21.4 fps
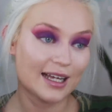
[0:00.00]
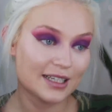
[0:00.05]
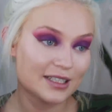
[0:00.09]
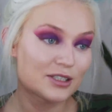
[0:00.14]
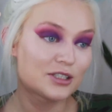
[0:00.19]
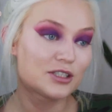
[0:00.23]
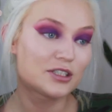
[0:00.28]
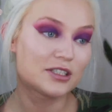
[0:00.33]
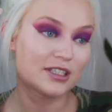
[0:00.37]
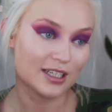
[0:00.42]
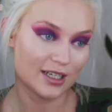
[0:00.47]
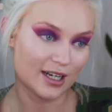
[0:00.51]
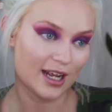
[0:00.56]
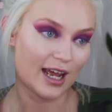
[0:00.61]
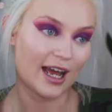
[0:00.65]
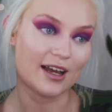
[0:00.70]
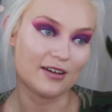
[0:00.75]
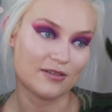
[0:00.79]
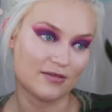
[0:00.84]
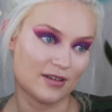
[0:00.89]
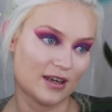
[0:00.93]
I did
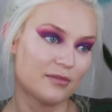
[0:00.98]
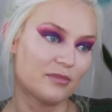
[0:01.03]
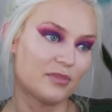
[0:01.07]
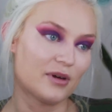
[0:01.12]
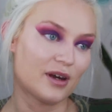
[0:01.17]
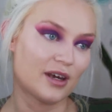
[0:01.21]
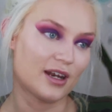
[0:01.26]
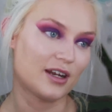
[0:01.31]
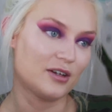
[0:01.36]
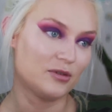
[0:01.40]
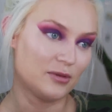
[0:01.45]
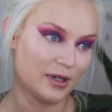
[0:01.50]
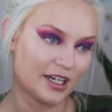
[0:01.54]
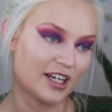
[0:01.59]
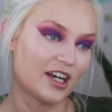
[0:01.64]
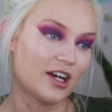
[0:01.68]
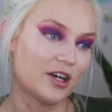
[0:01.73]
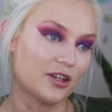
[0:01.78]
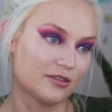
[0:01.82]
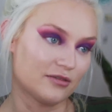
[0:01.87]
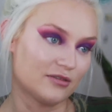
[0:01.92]
have that, but I ran
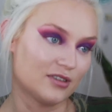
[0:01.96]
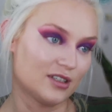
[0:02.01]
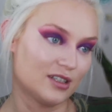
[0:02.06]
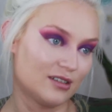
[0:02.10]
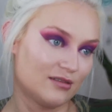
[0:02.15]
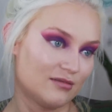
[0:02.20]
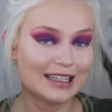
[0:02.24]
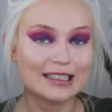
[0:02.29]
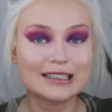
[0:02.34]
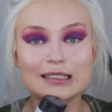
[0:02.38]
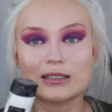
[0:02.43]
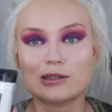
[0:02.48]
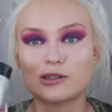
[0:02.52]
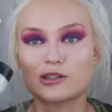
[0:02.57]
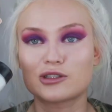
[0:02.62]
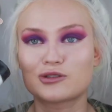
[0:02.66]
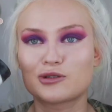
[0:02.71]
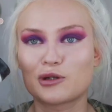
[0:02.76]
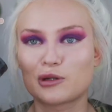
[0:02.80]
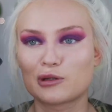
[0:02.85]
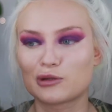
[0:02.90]
out of it. This is
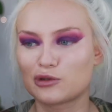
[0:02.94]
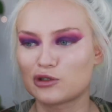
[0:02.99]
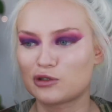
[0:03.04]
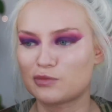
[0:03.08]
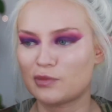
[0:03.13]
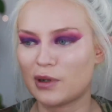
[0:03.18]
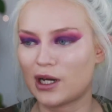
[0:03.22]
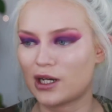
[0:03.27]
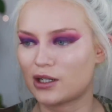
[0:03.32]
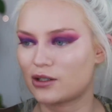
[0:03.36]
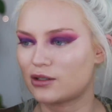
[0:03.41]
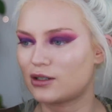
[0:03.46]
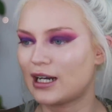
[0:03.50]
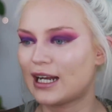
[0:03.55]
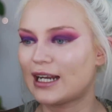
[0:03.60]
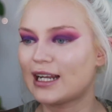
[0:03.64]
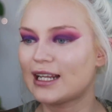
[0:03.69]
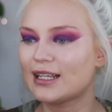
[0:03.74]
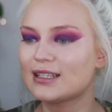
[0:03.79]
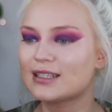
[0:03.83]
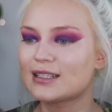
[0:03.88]
also loose powder,
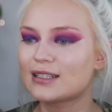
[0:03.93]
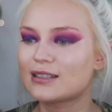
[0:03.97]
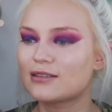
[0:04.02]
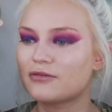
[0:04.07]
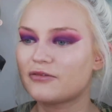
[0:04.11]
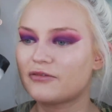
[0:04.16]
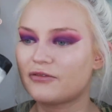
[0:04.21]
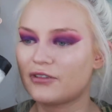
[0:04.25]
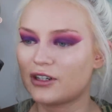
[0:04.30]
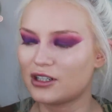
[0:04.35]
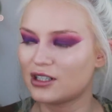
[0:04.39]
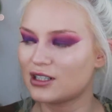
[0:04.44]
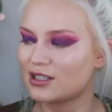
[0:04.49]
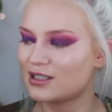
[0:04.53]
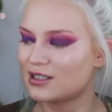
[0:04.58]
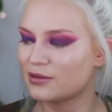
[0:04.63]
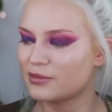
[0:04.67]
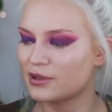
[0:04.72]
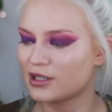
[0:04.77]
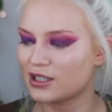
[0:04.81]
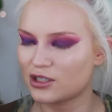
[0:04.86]
and it's very
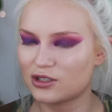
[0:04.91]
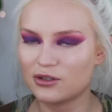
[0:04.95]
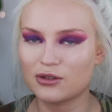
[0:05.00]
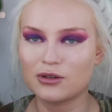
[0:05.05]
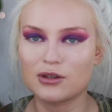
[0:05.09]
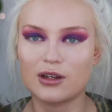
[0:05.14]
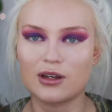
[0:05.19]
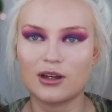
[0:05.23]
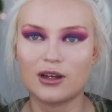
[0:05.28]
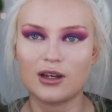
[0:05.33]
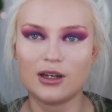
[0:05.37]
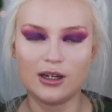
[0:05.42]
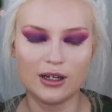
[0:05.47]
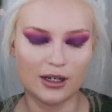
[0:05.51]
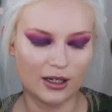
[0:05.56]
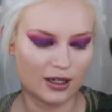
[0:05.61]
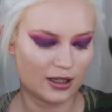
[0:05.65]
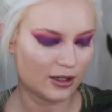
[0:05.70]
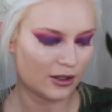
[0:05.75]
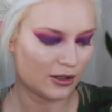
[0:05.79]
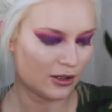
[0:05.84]
similar to
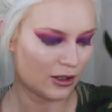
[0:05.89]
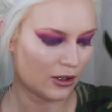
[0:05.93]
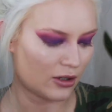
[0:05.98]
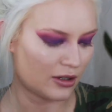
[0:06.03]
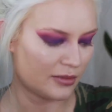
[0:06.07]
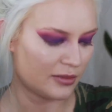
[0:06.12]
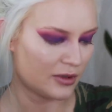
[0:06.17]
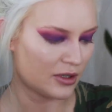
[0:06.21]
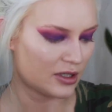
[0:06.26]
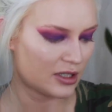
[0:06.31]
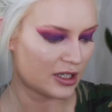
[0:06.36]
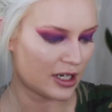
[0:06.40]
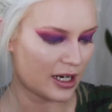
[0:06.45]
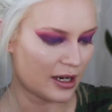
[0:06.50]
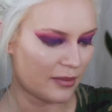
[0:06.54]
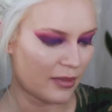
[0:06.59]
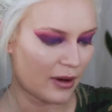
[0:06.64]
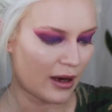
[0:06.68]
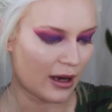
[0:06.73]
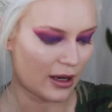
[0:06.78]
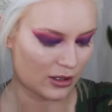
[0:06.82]
the Laura
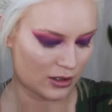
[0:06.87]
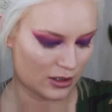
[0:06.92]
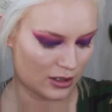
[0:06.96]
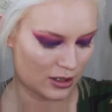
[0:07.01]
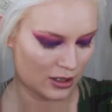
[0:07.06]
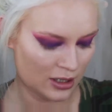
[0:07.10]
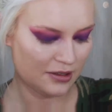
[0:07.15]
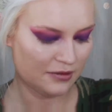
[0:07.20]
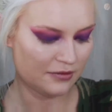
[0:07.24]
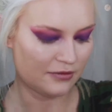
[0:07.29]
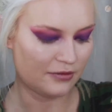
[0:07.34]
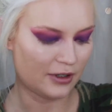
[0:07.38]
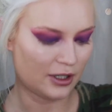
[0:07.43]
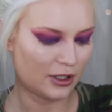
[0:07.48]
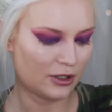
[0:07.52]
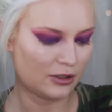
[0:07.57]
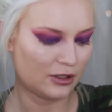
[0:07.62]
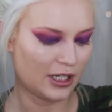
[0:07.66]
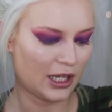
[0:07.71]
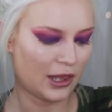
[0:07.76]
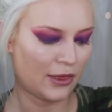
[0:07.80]
Mercier powder. It's
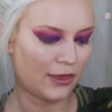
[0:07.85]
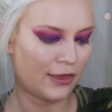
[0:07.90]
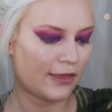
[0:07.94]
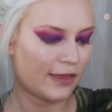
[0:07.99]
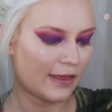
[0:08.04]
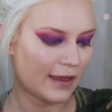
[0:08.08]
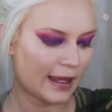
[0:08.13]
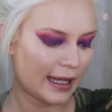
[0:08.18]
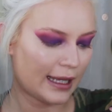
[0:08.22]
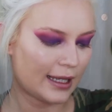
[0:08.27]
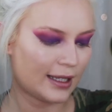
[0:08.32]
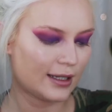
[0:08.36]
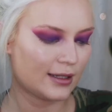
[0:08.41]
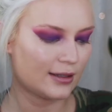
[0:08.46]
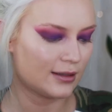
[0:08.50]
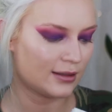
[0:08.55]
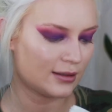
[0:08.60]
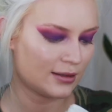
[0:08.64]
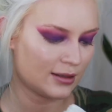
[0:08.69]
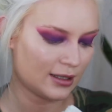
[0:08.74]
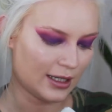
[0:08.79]
very
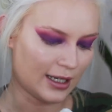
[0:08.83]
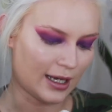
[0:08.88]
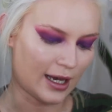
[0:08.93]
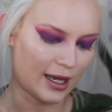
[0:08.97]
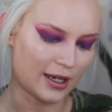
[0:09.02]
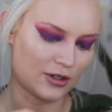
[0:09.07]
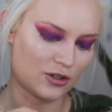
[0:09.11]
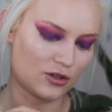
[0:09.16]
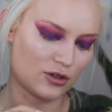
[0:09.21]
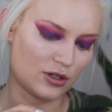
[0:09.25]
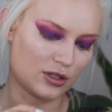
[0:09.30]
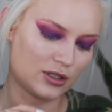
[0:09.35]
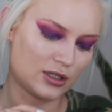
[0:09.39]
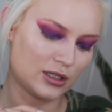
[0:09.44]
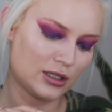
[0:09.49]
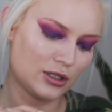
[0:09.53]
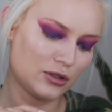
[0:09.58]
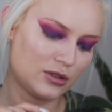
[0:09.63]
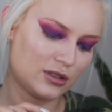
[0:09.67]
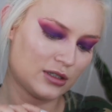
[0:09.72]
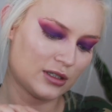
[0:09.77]
thin and
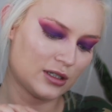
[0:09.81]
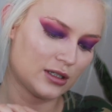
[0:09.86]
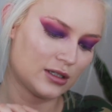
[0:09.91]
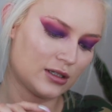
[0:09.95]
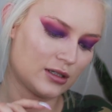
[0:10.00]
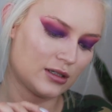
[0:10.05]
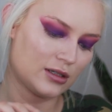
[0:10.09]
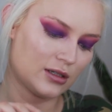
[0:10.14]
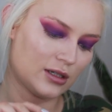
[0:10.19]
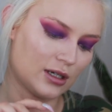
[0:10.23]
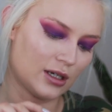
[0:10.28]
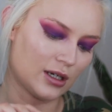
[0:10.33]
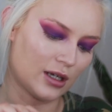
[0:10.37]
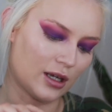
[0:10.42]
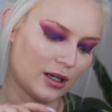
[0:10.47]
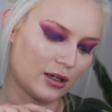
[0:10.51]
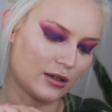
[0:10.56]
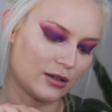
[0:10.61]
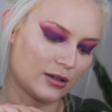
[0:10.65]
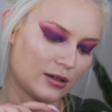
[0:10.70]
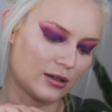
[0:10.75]
translucent,
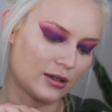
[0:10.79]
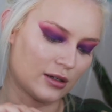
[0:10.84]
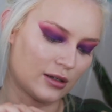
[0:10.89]
and